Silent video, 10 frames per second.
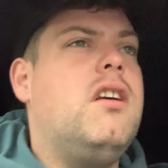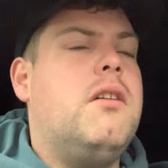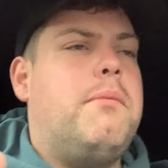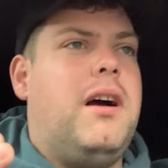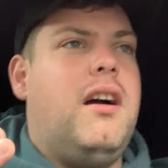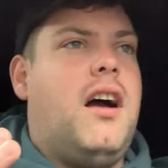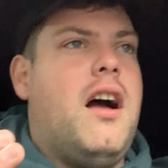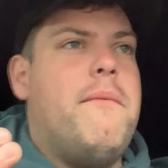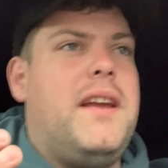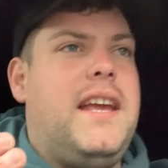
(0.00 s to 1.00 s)
But
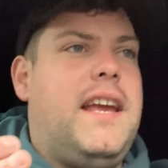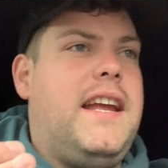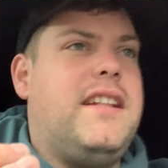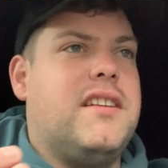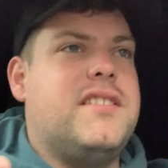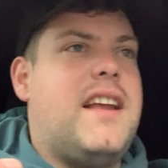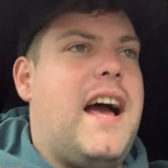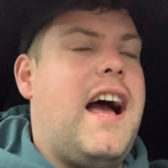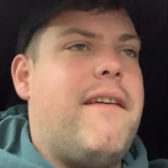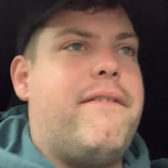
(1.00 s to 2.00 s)
um, he, he doesn't
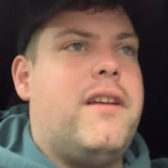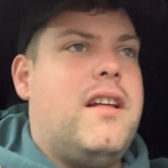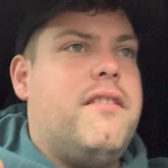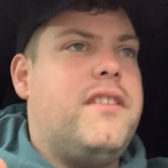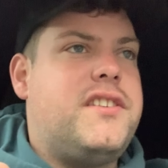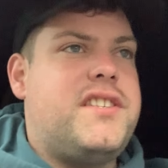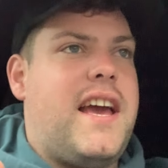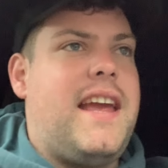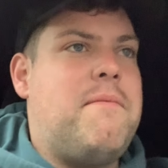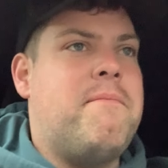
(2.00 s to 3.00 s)
have the
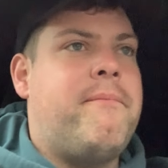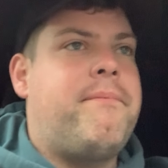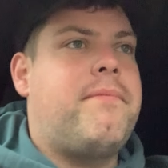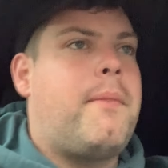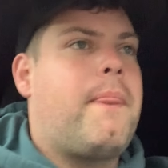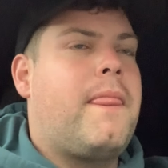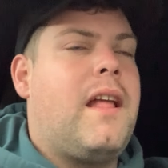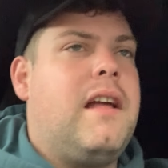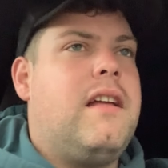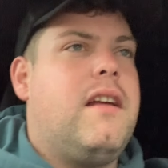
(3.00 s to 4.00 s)
same
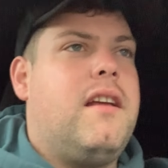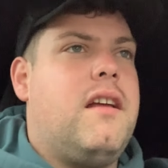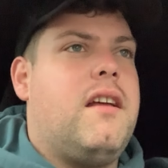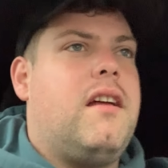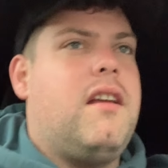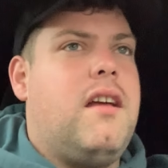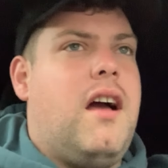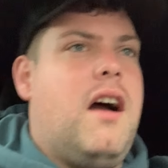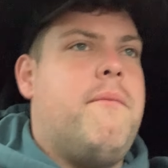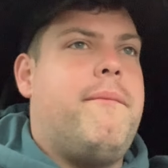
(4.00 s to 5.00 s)

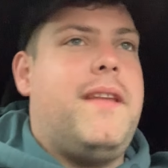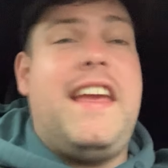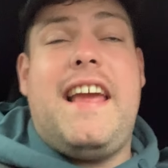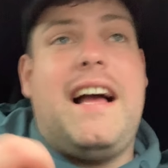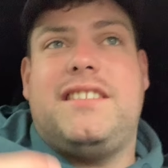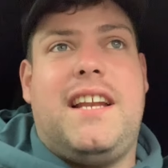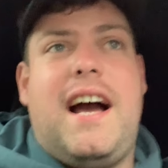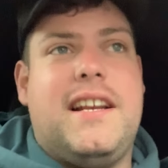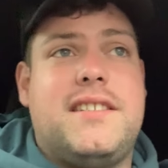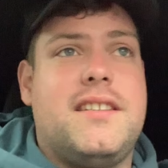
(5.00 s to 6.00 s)
um, he hasn't
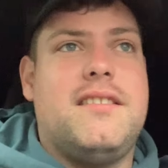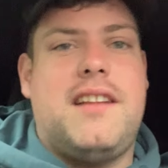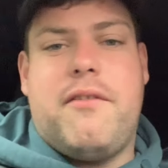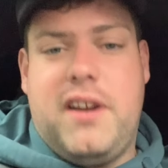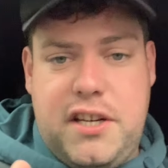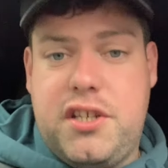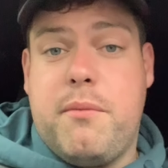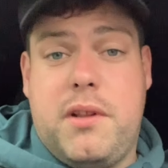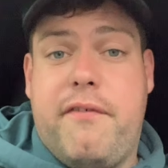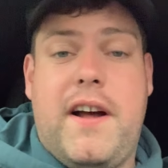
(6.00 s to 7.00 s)
had that relationship
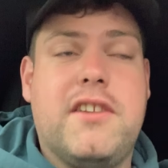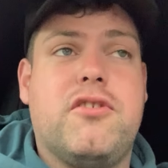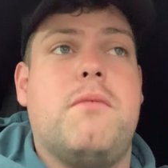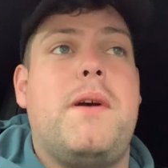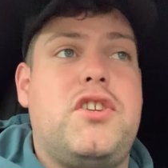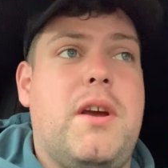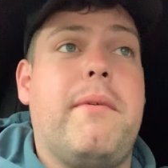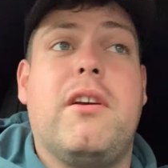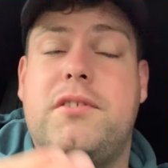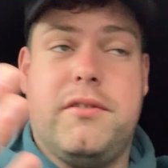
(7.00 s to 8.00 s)
with the fans on the pitch yet
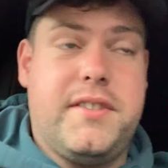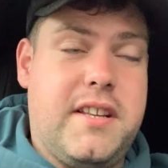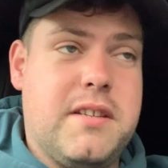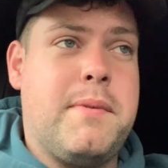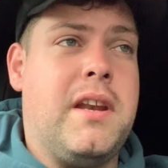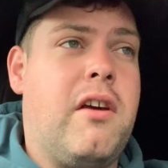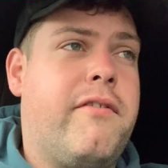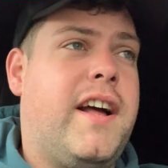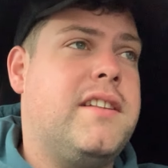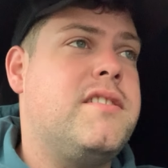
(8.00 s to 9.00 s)
because obviously there's been no
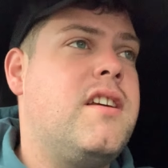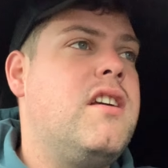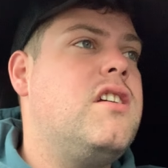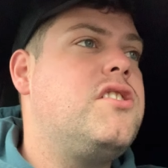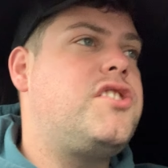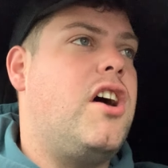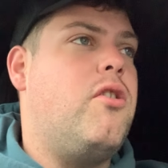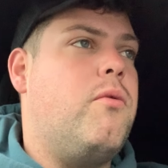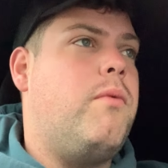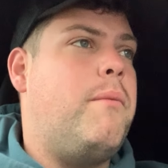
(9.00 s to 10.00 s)
fans. So
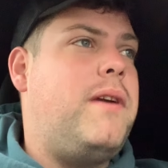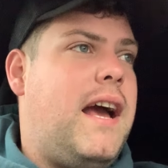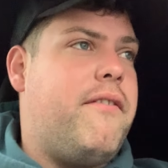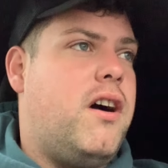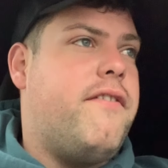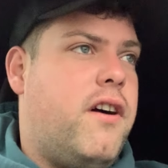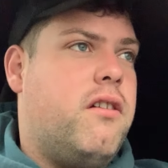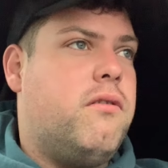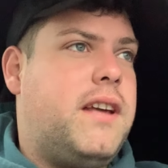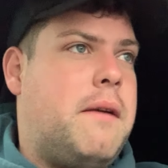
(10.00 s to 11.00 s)
when we have our
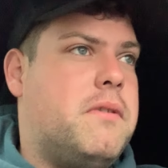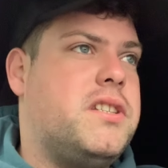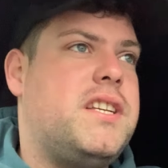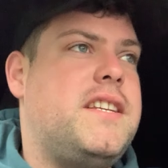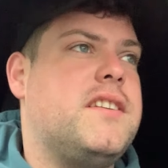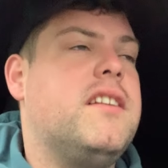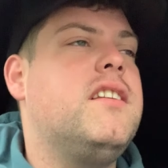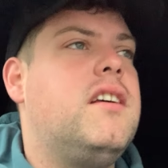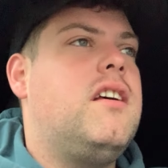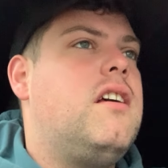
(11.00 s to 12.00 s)
final game of the
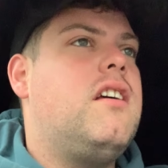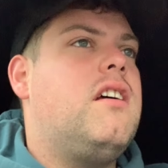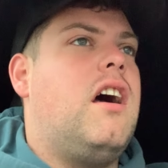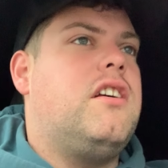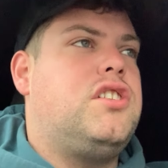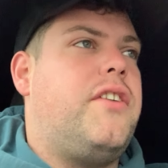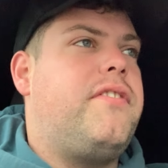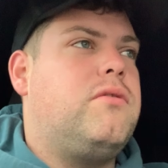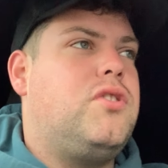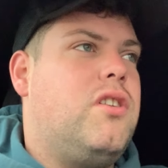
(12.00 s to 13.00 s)
season, uh,
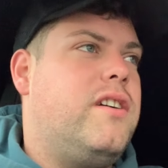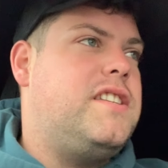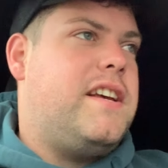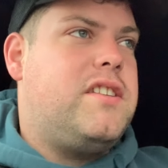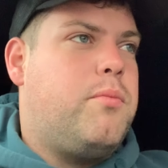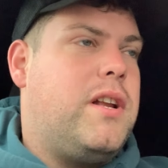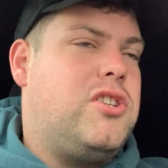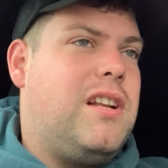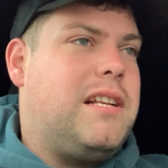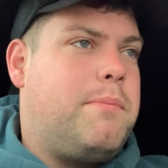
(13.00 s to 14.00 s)
Sheffield United,
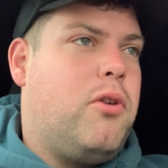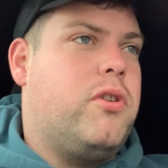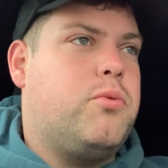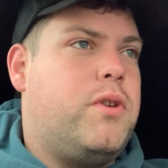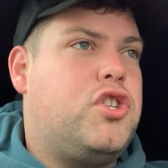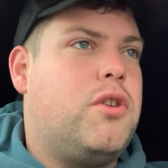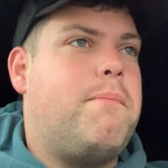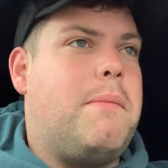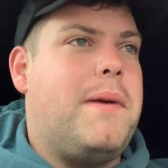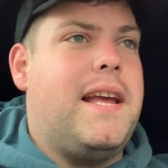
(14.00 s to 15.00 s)
which let's be honest, we should
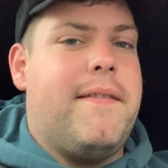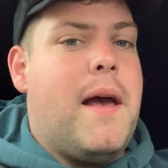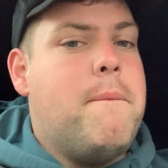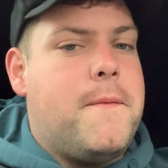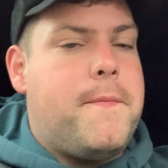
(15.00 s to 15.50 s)
be beating them.